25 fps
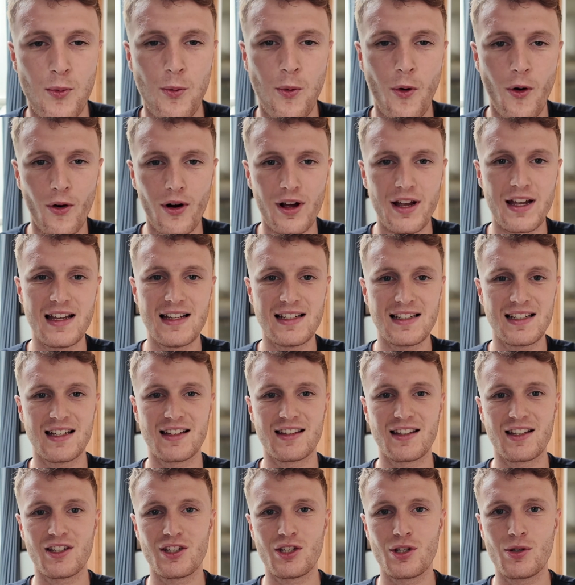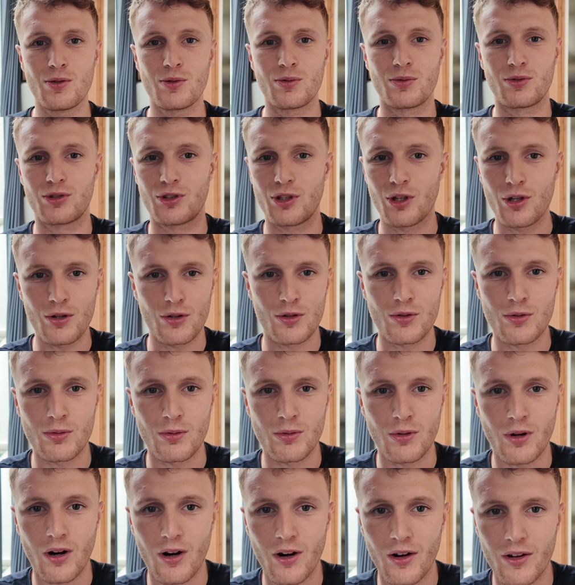what is it that you
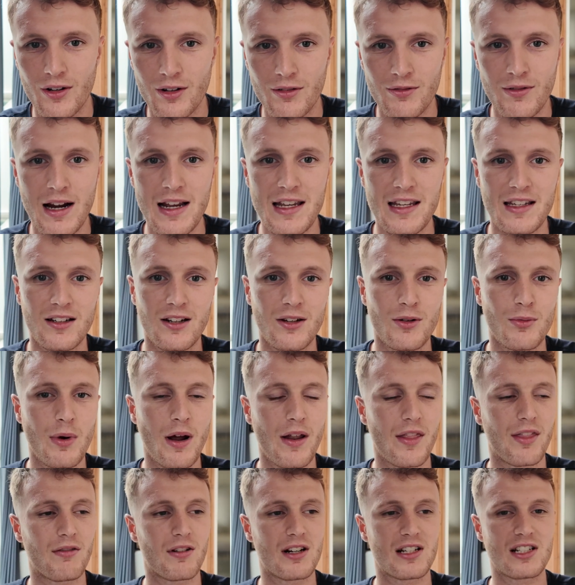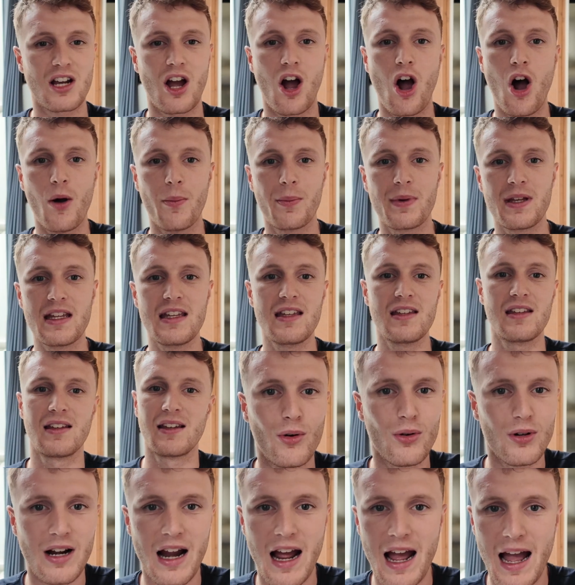do on a regular, whether it's a hobby
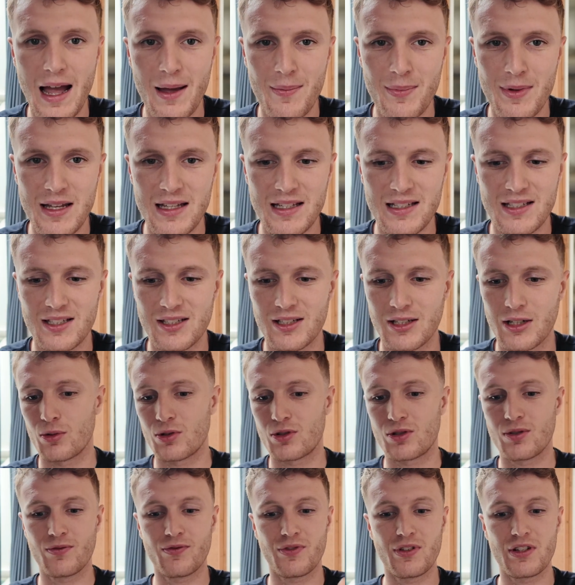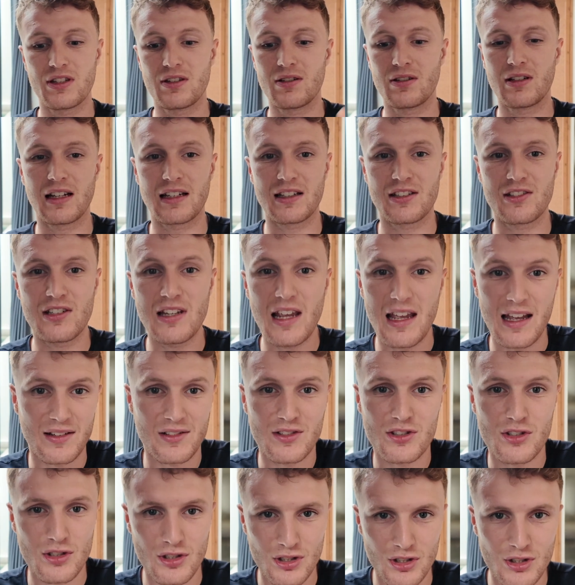or a habit or something you like? Yeah,
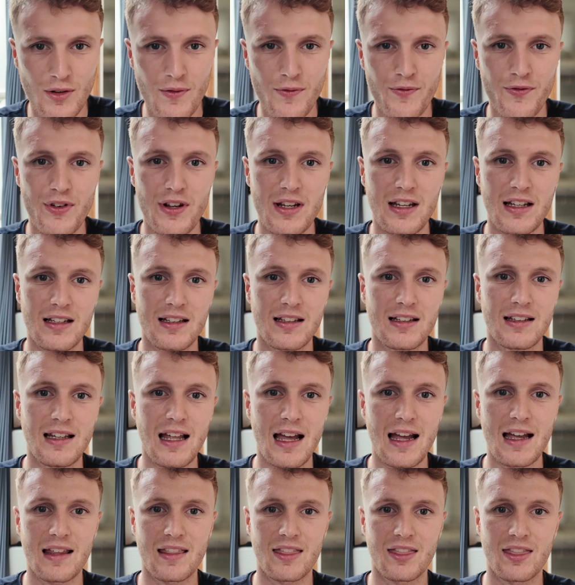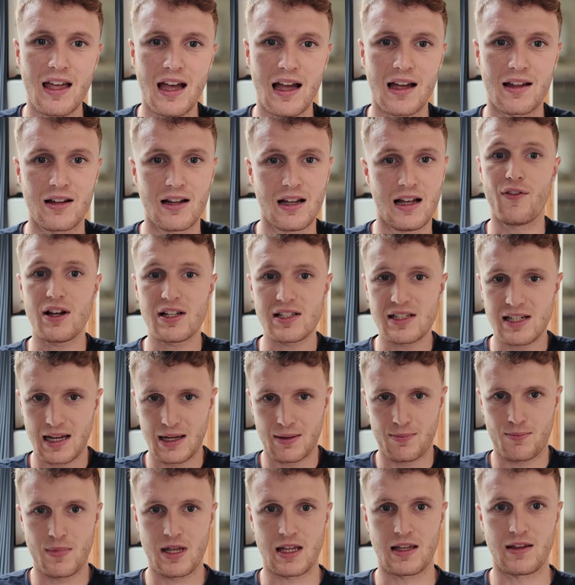just something like that. If I
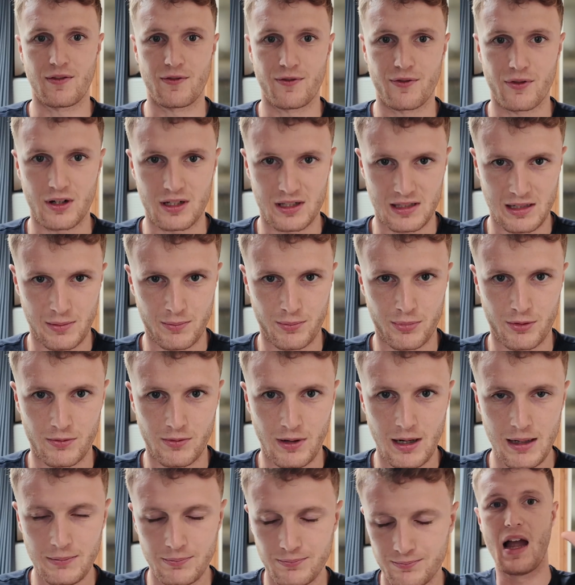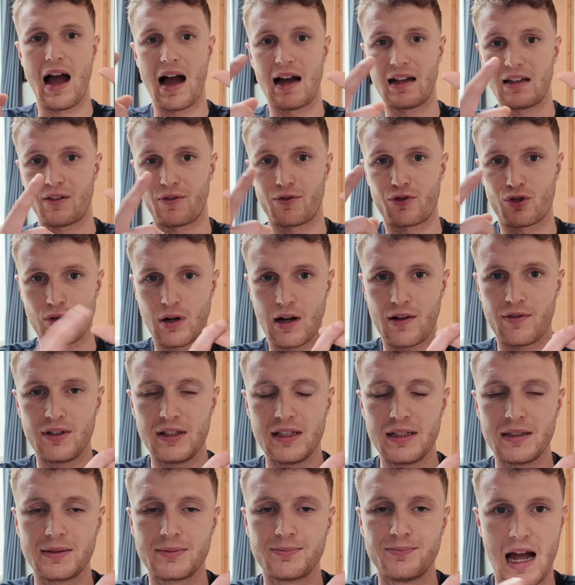take me, for example, right? I love
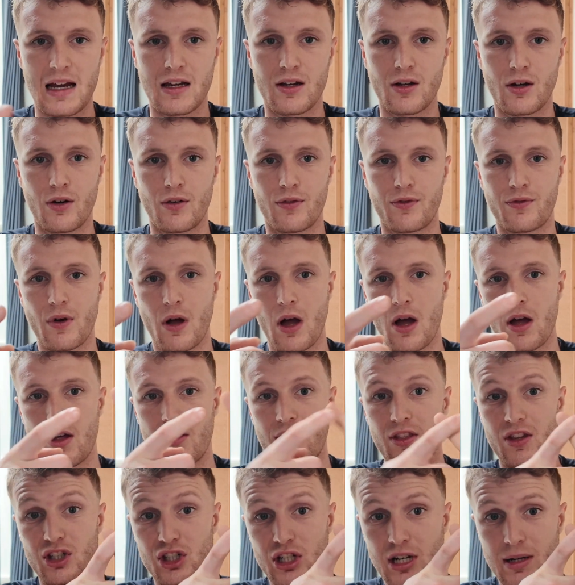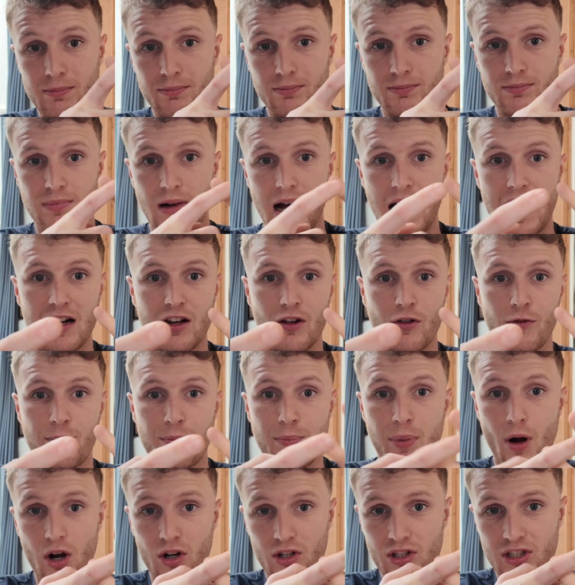traveling. I love the gym. I
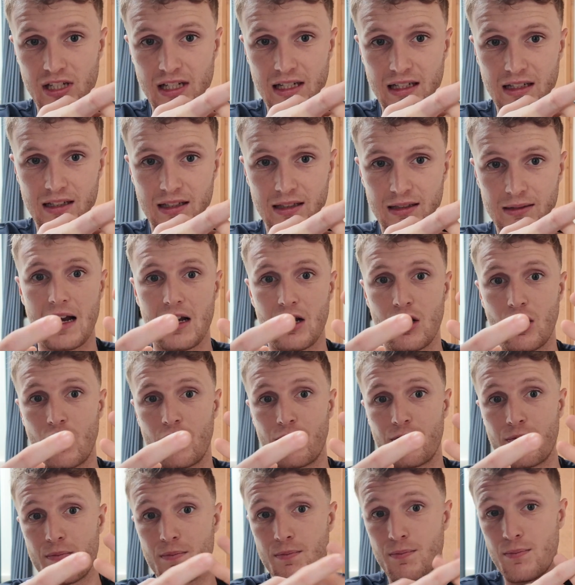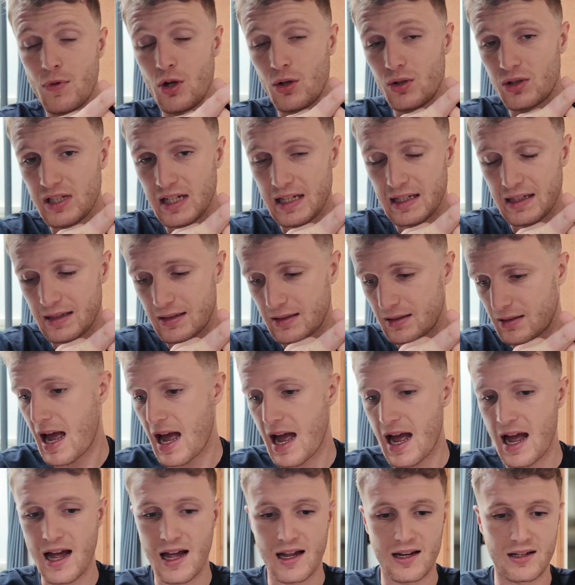love boxing. I love music.
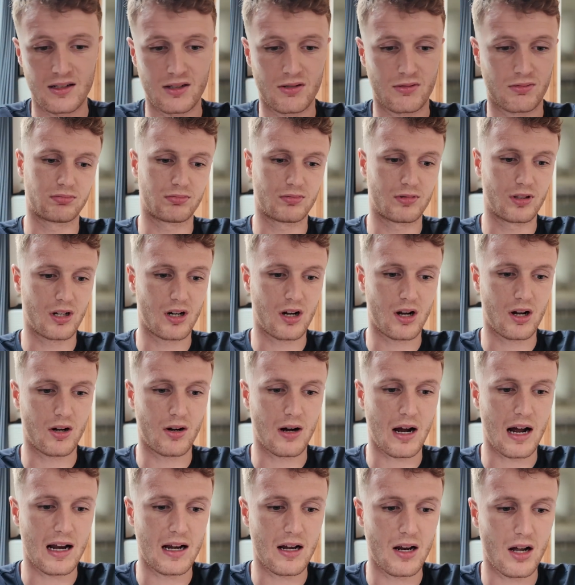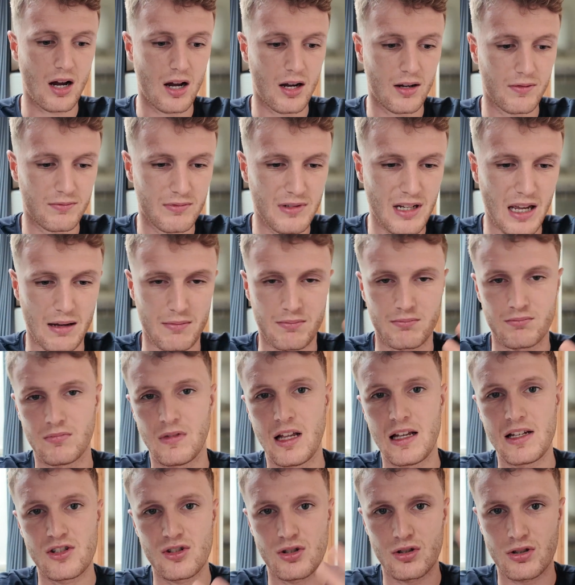And, you know, I love, yeah,
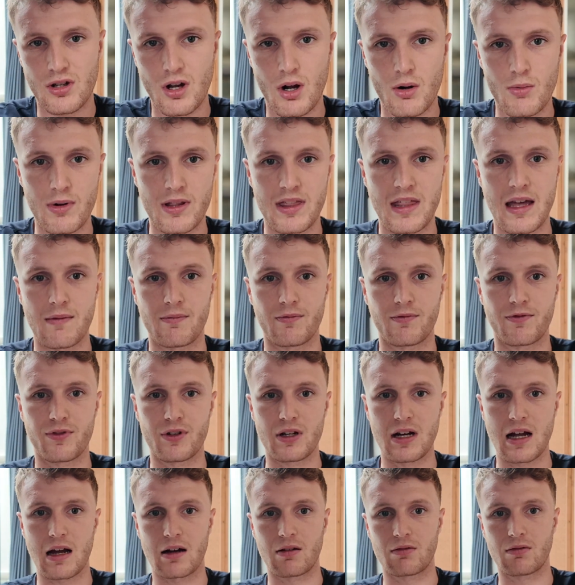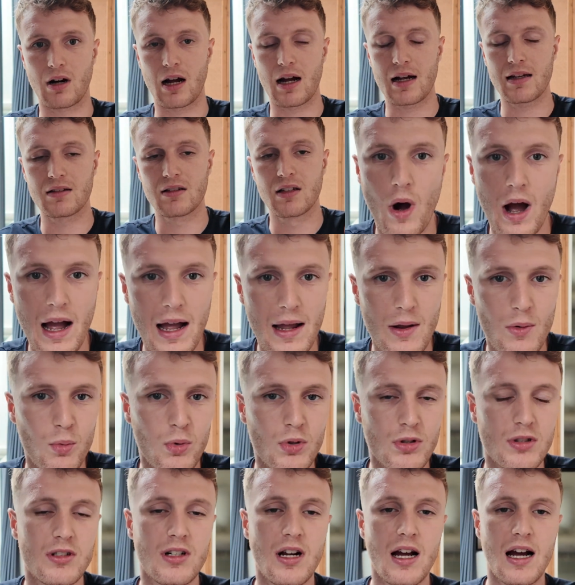let's just go with them for now, right? Why
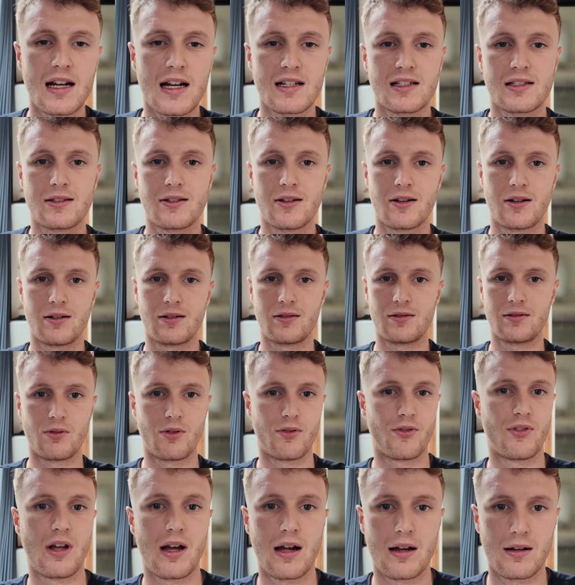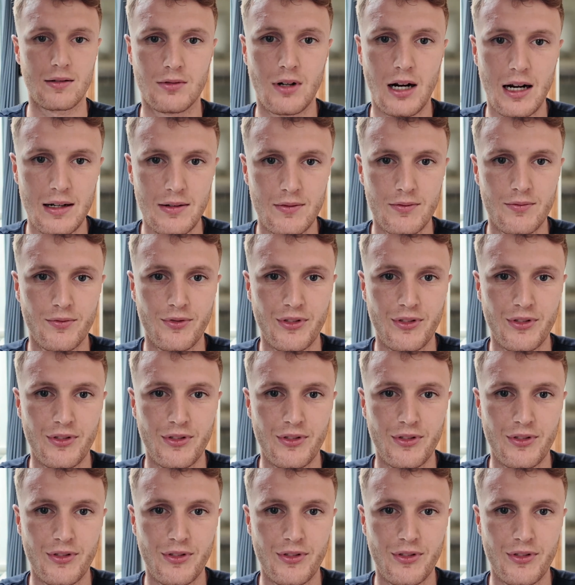wouldn't I start with that, right?